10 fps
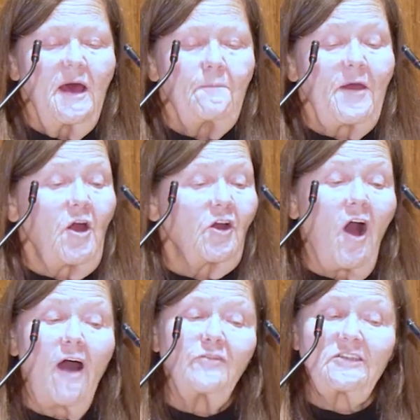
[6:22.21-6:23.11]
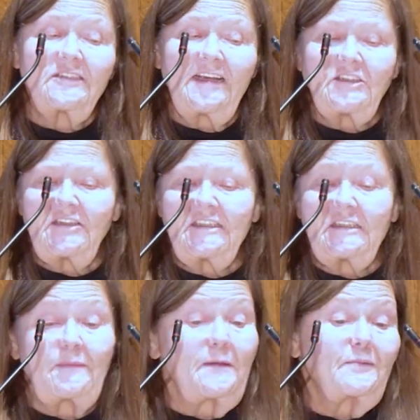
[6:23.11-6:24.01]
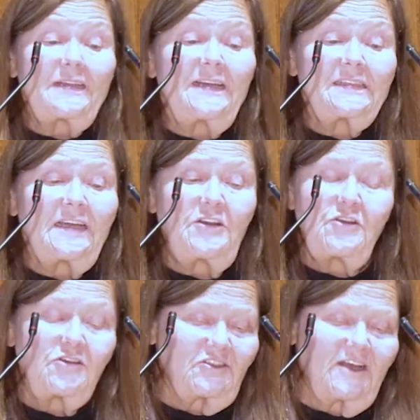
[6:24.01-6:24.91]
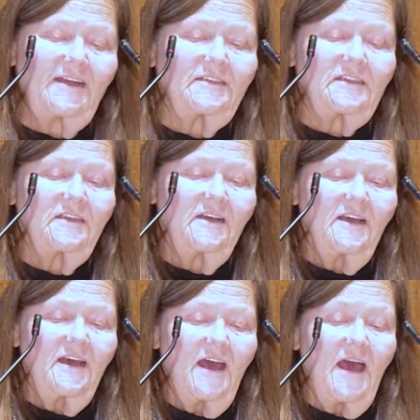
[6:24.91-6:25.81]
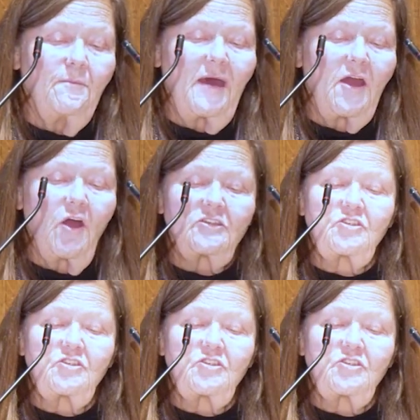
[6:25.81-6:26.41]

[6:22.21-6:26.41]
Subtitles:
May our conversations be pleasing in your sight, and may our